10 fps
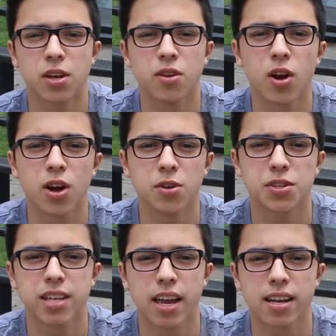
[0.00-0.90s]
on their
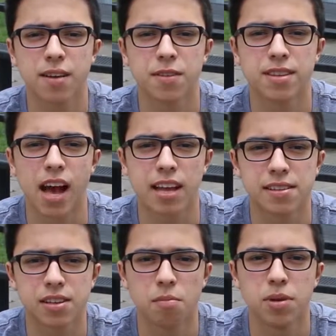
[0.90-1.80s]
understanding of the
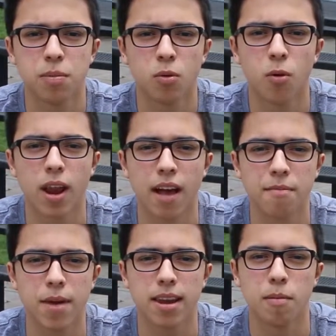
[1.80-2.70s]
task, some people would have
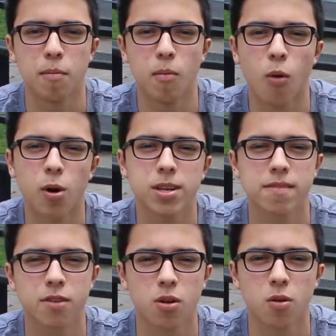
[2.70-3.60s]
made it more
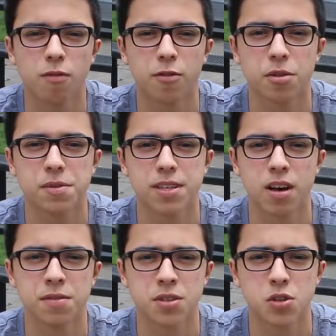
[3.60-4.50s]
difficult for
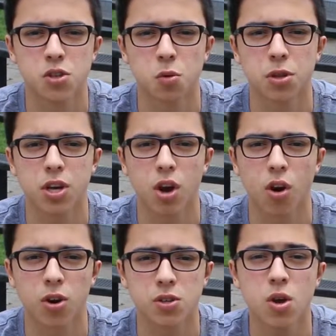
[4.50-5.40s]
themselves to sort the
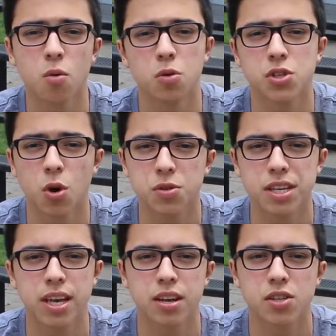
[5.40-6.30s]
cards,
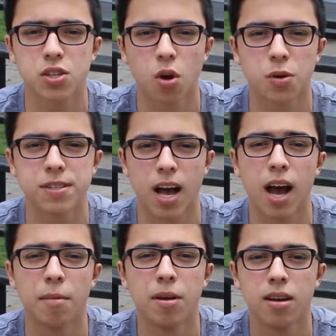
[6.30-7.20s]
resulting in a slower
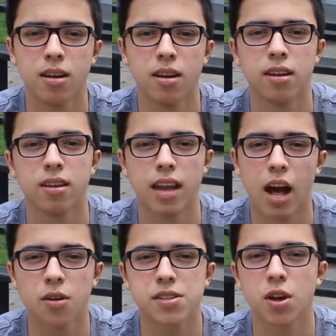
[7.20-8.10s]
time.
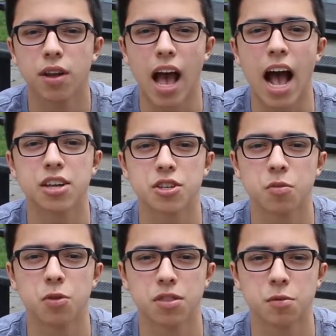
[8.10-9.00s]
Now let's go to
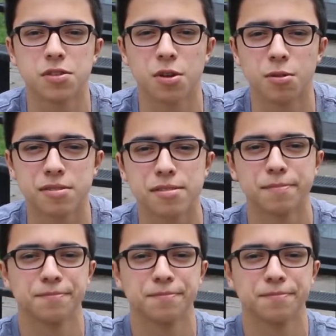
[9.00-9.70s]
Ashton with the results.